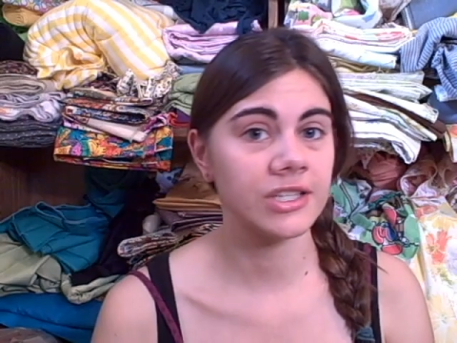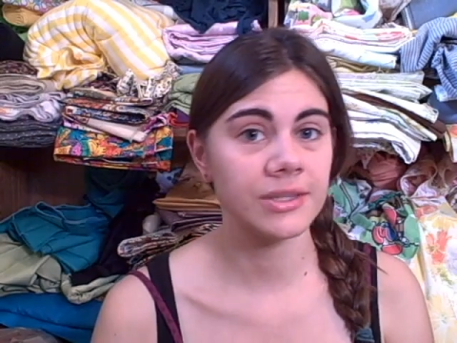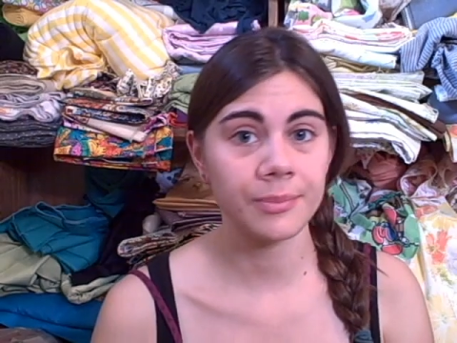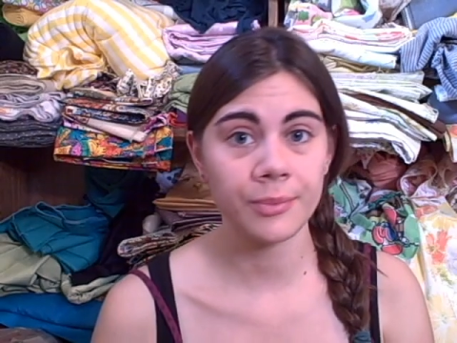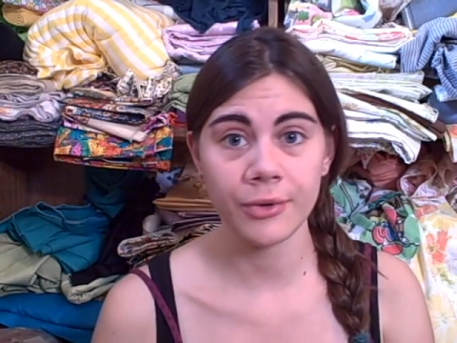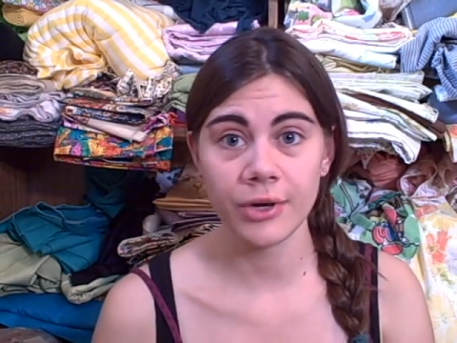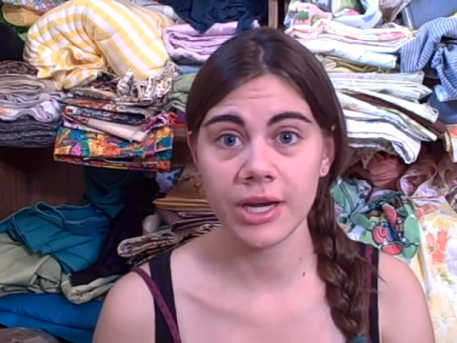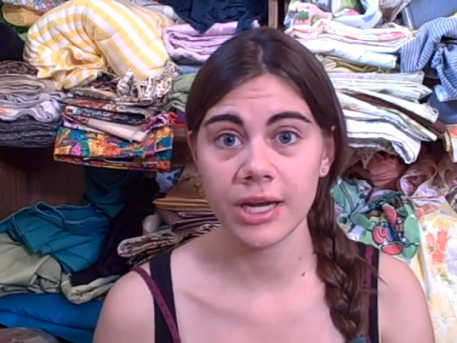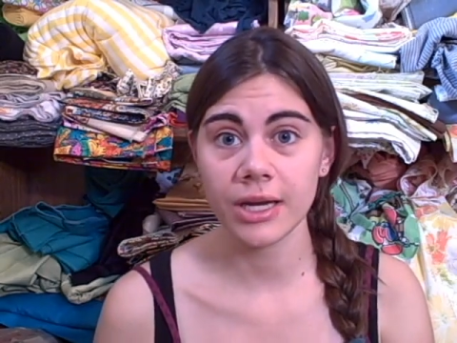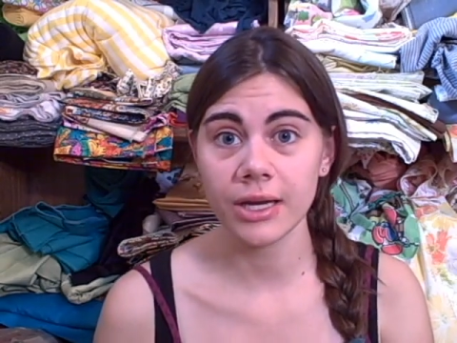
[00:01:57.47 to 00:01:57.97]

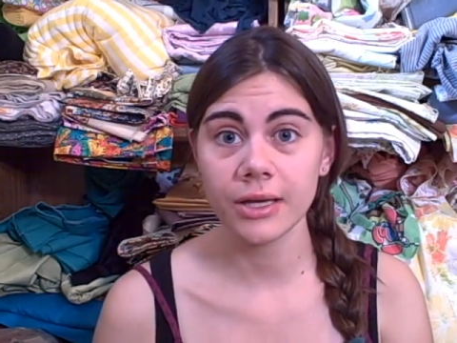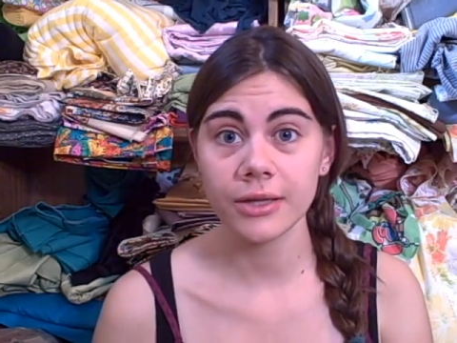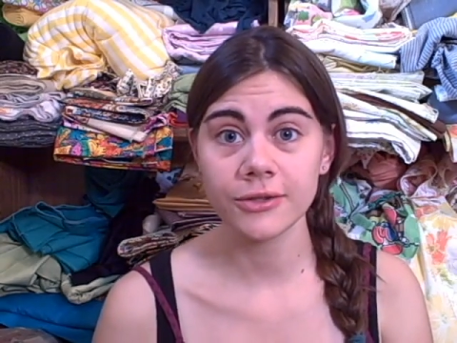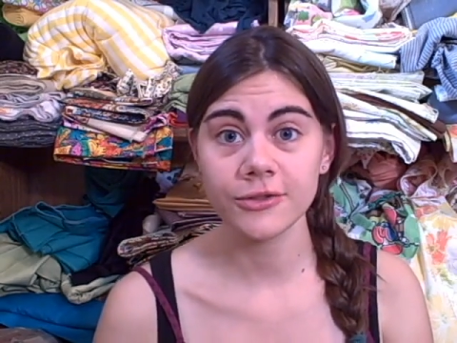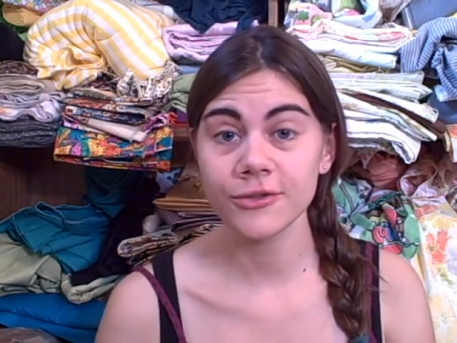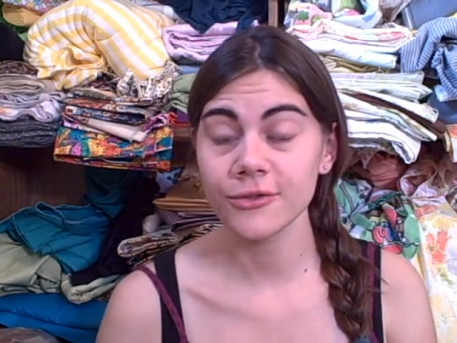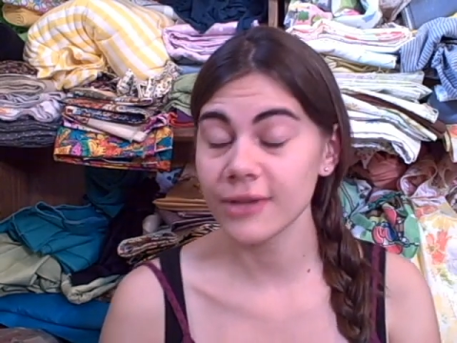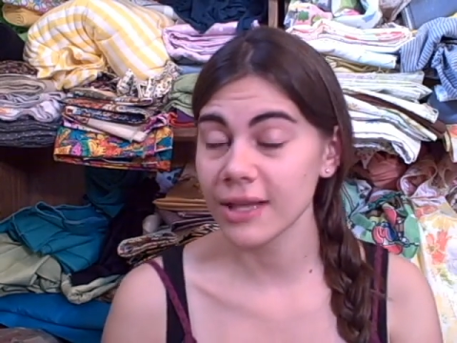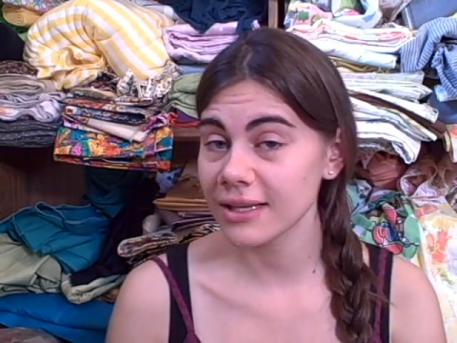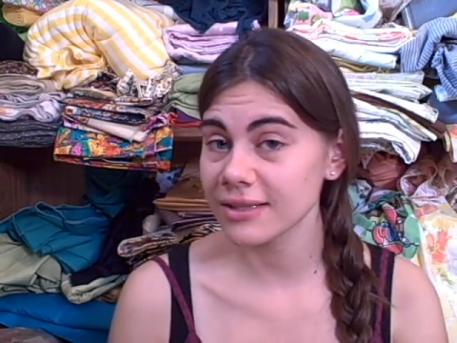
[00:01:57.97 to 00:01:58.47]
spring
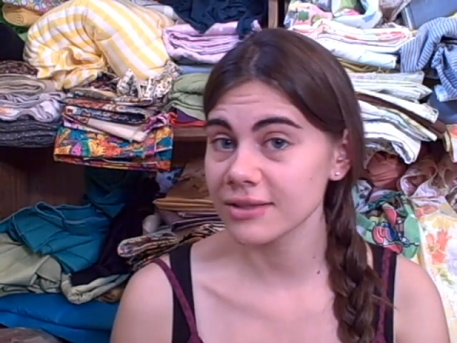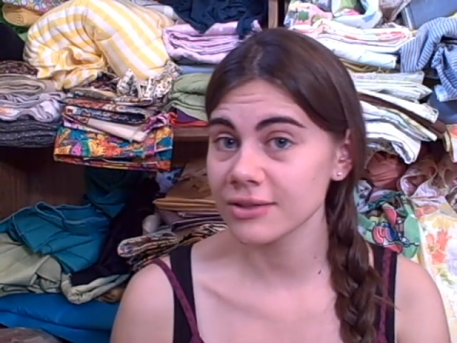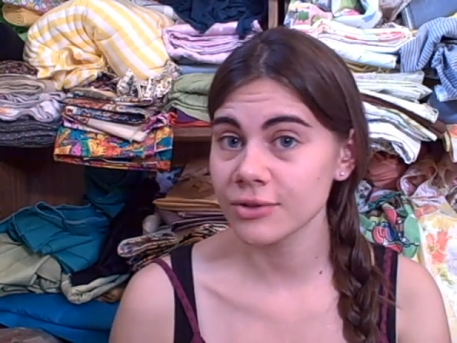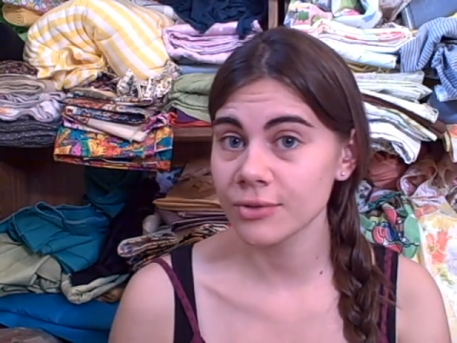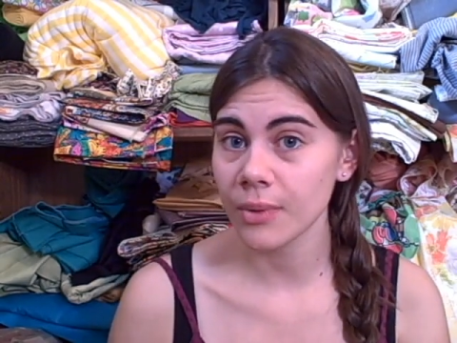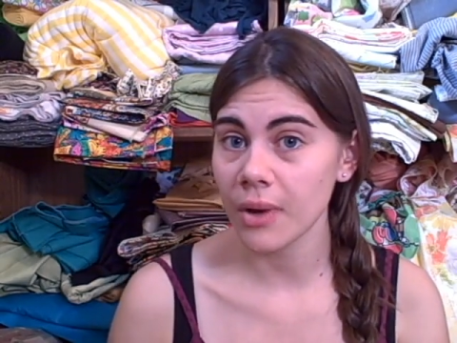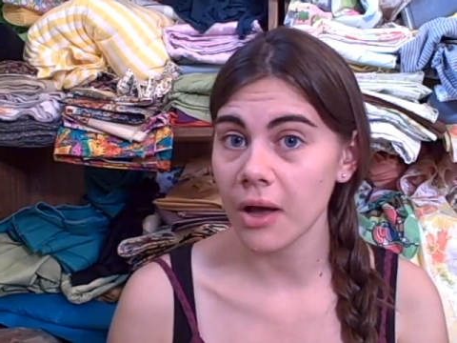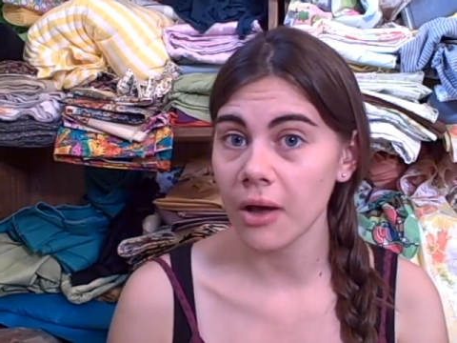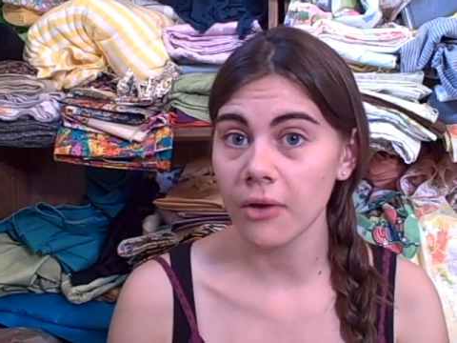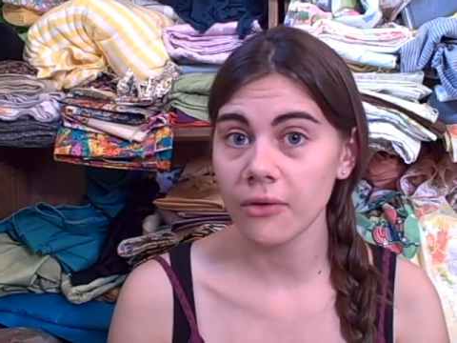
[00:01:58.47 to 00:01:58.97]

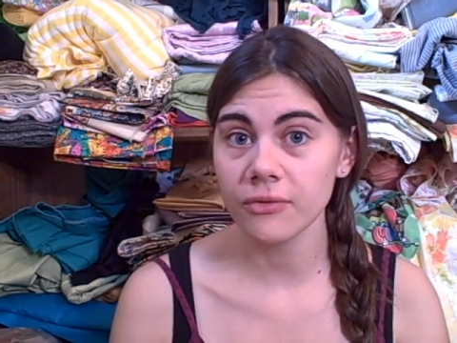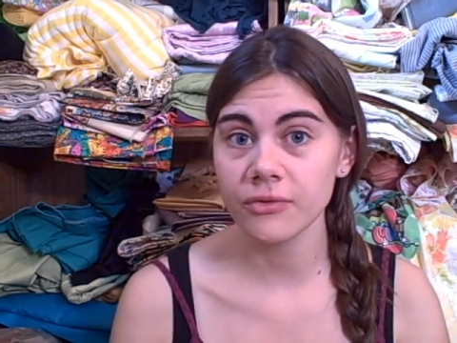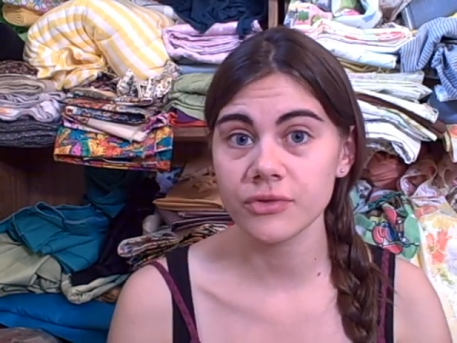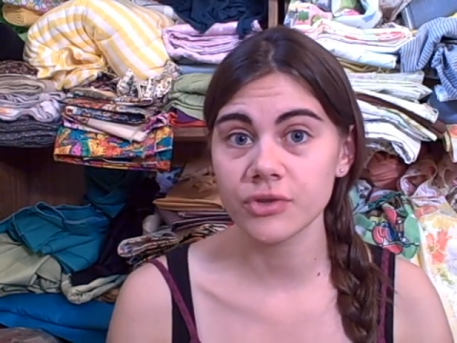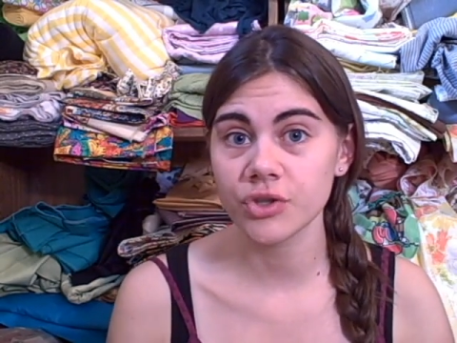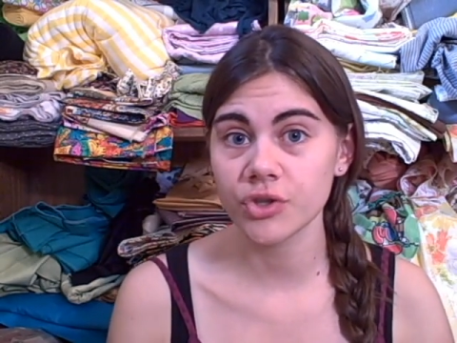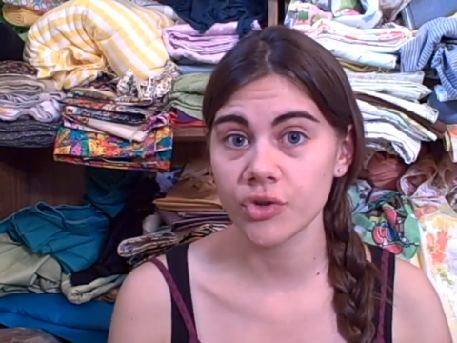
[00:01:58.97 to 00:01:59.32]
2012